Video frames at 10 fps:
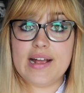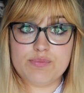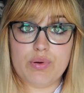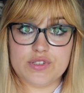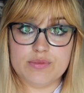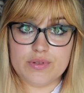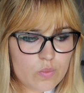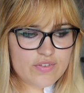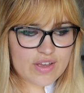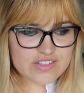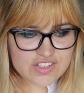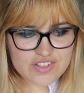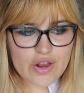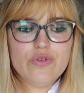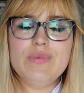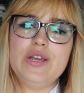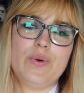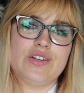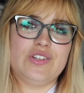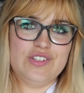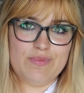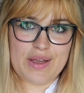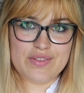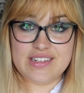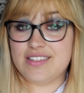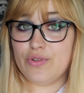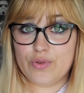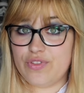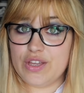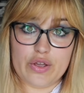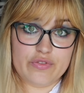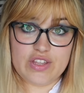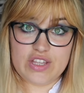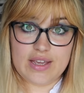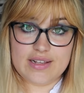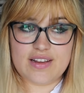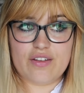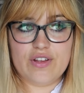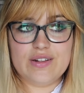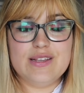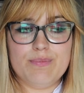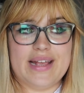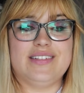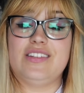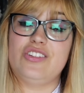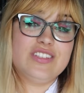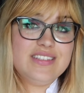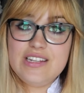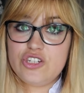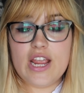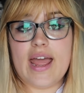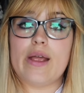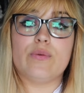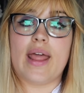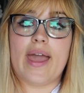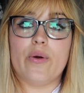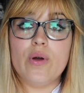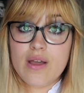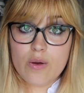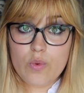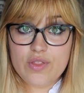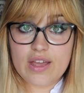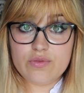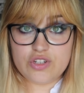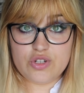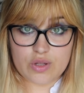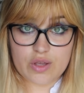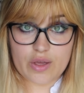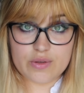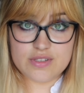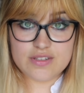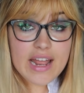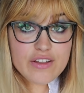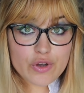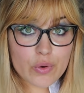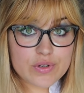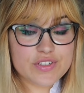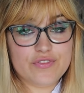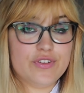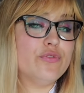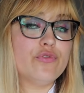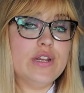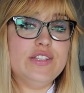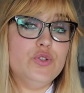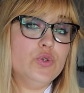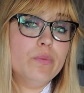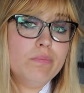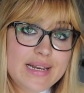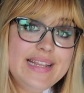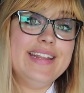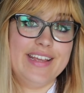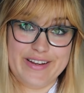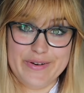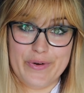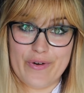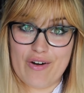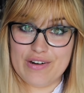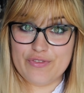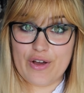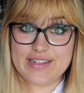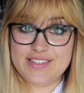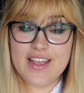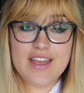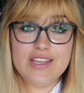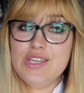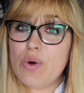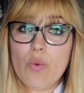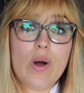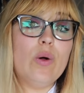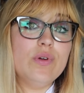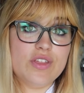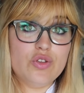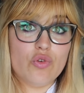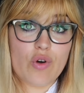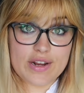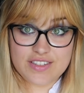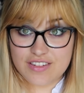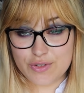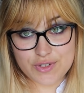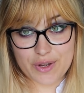as possible. We've had so many questions about this sort of thing over the years, I felt it best to just dish it out now without the sugarcoat. And of course, feel free to completely ignore our advice. You are well within your rights to do